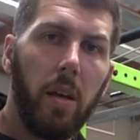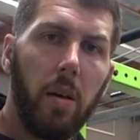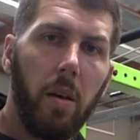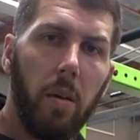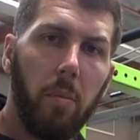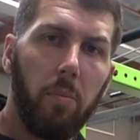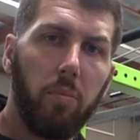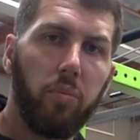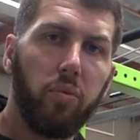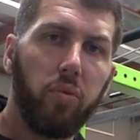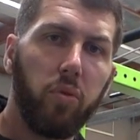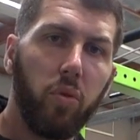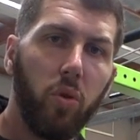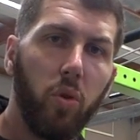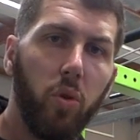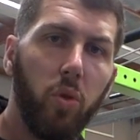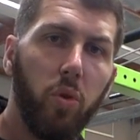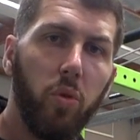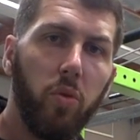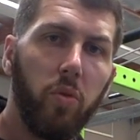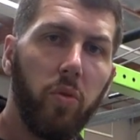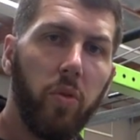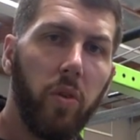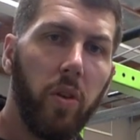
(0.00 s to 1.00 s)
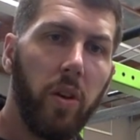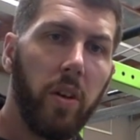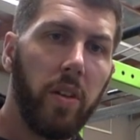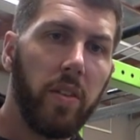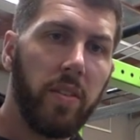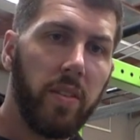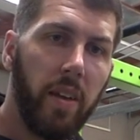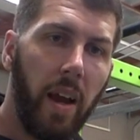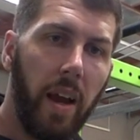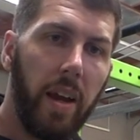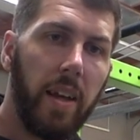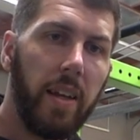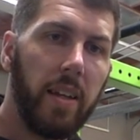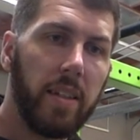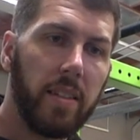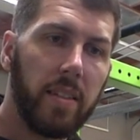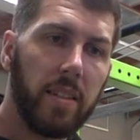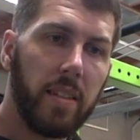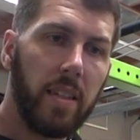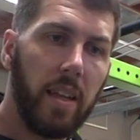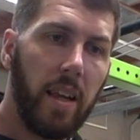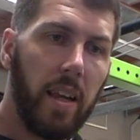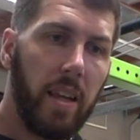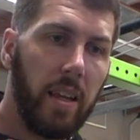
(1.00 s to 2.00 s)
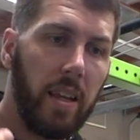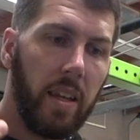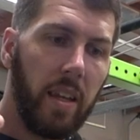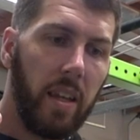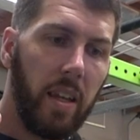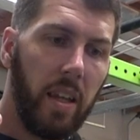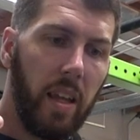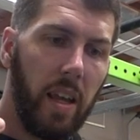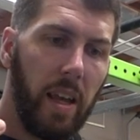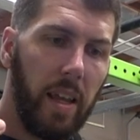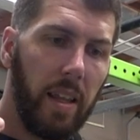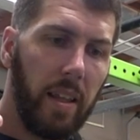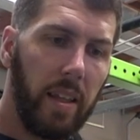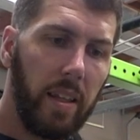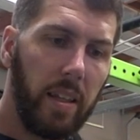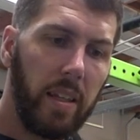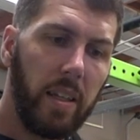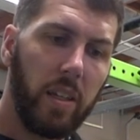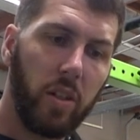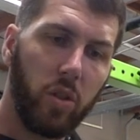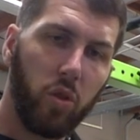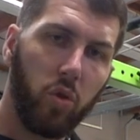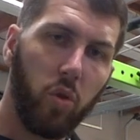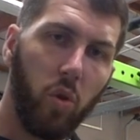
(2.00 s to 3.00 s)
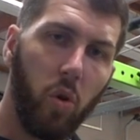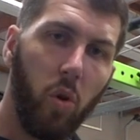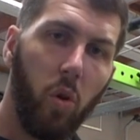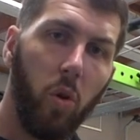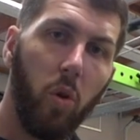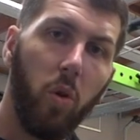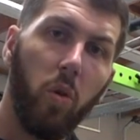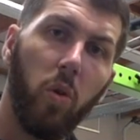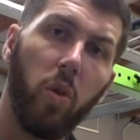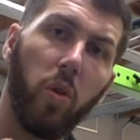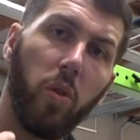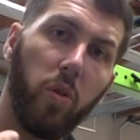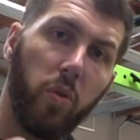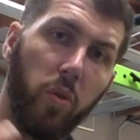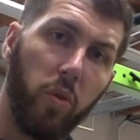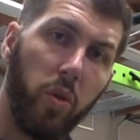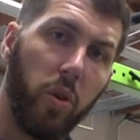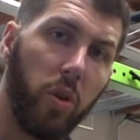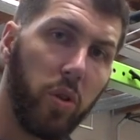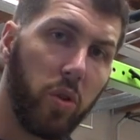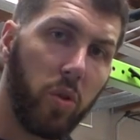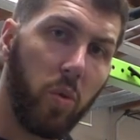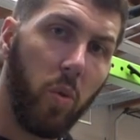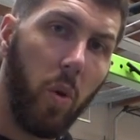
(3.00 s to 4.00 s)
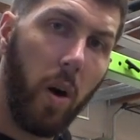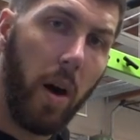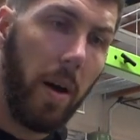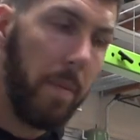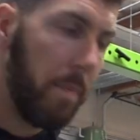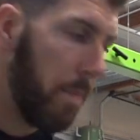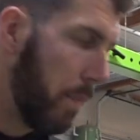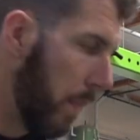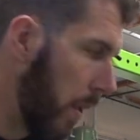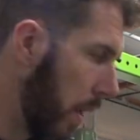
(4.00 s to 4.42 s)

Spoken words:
improve tightness and control through your squat.